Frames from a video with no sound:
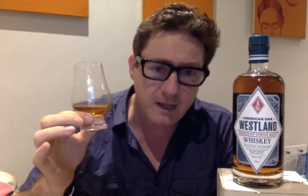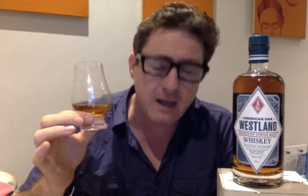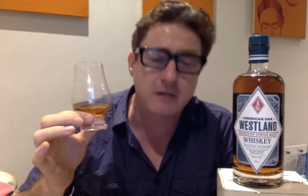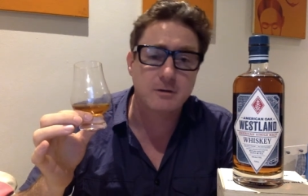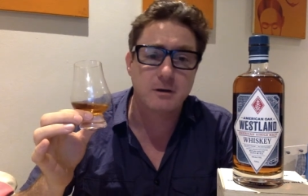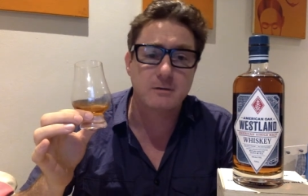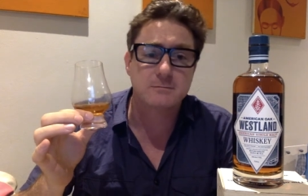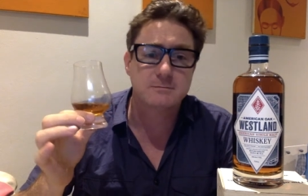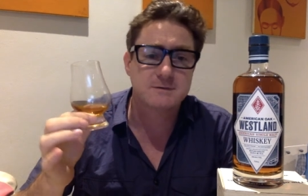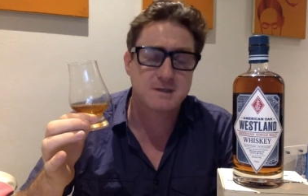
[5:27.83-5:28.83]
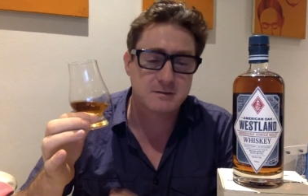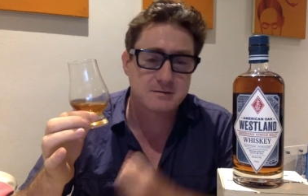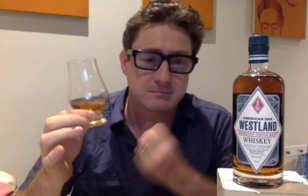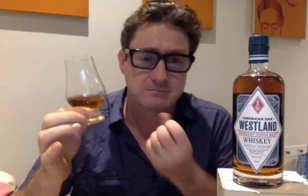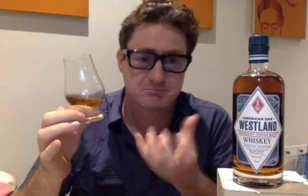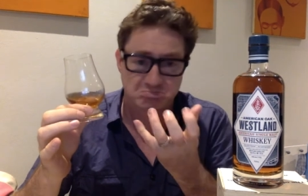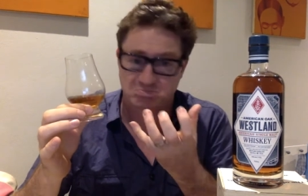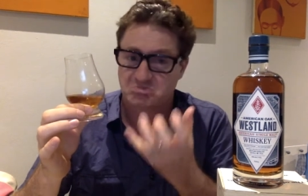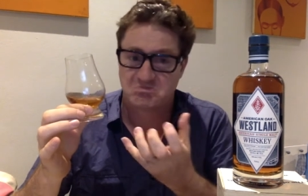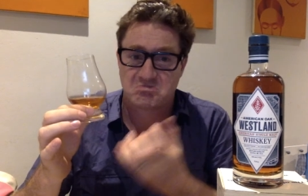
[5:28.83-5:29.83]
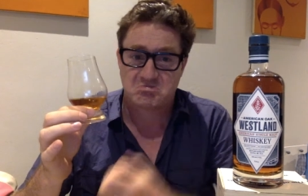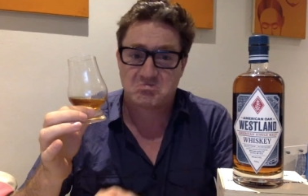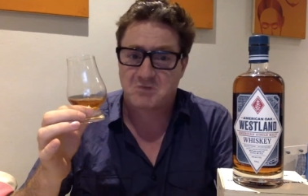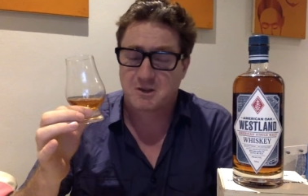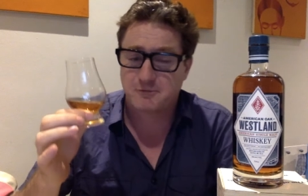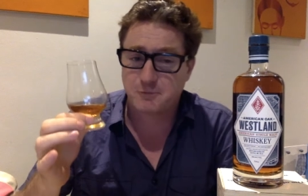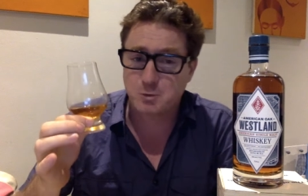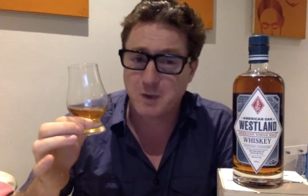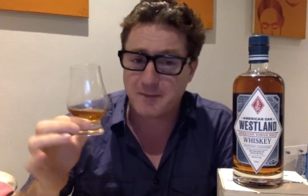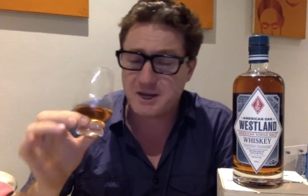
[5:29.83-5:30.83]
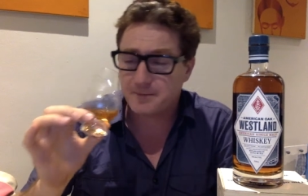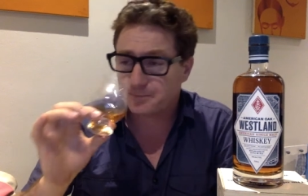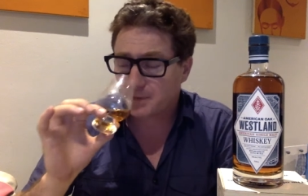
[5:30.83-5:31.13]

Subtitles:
alcohol, so it's a full whammy.